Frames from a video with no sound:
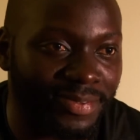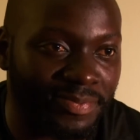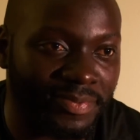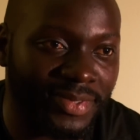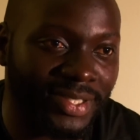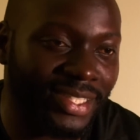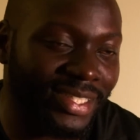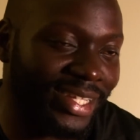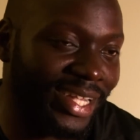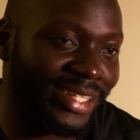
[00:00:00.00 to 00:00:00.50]

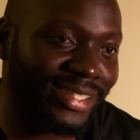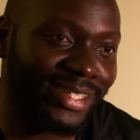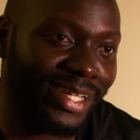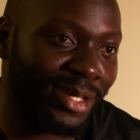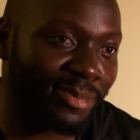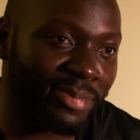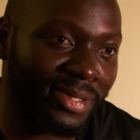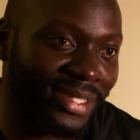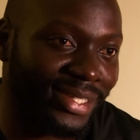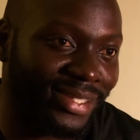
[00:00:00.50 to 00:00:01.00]
it can't
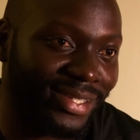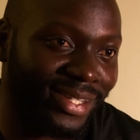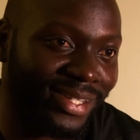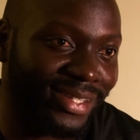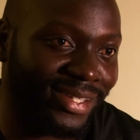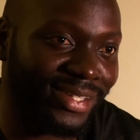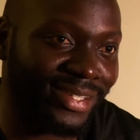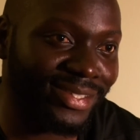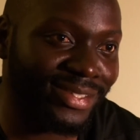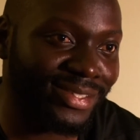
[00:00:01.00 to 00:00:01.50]
happen.
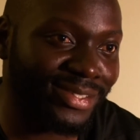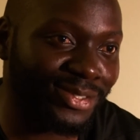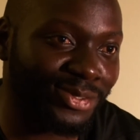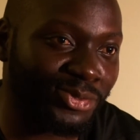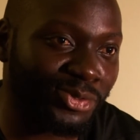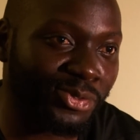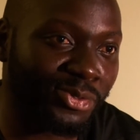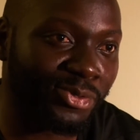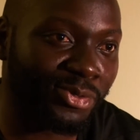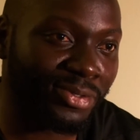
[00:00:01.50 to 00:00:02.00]
He's
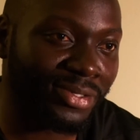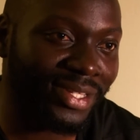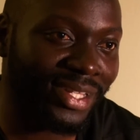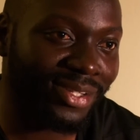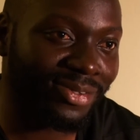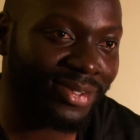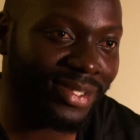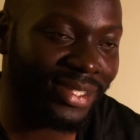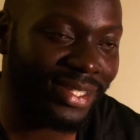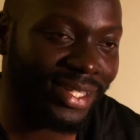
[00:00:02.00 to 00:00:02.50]
too good,
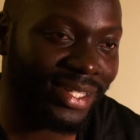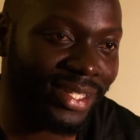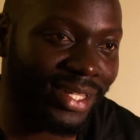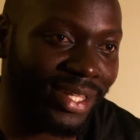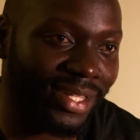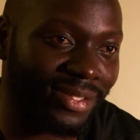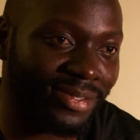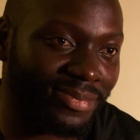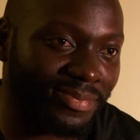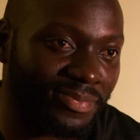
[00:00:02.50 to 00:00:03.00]
that
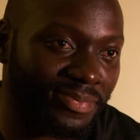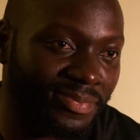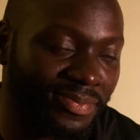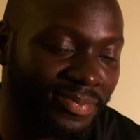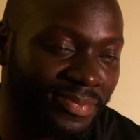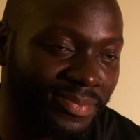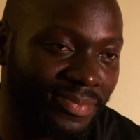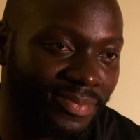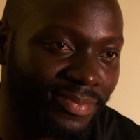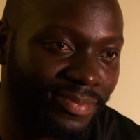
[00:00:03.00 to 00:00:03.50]

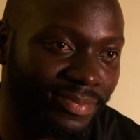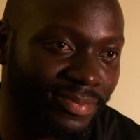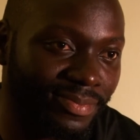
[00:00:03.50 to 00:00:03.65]
guy.